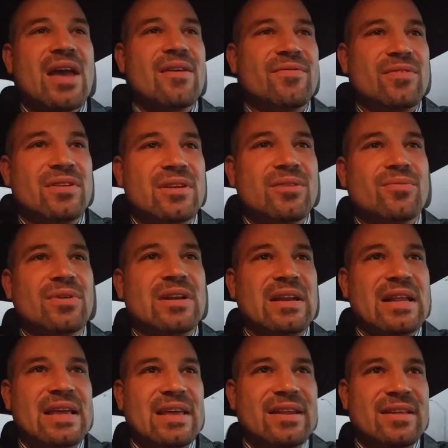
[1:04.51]
heavily
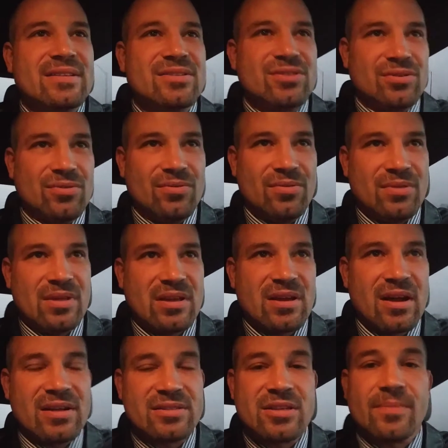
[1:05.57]
related to the
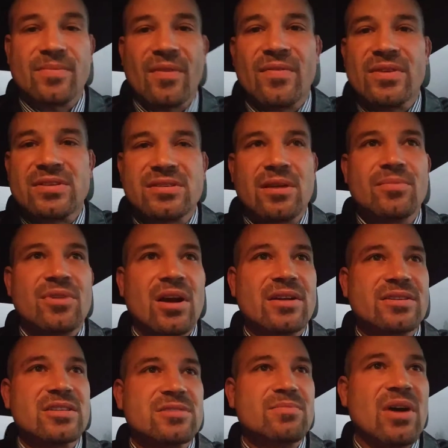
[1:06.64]
concept of the
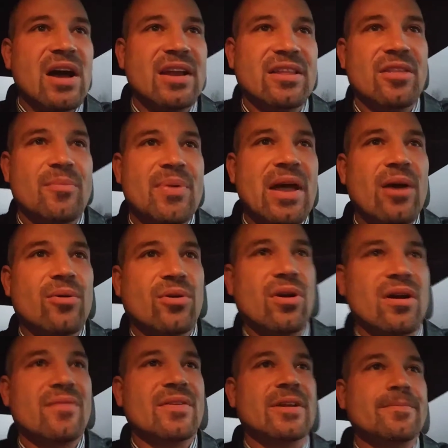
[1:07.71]
subconscious mind and the
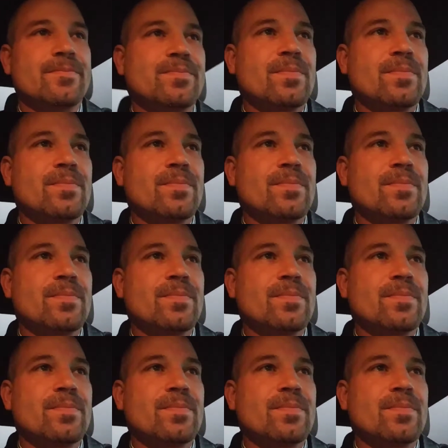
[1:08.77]
power of it.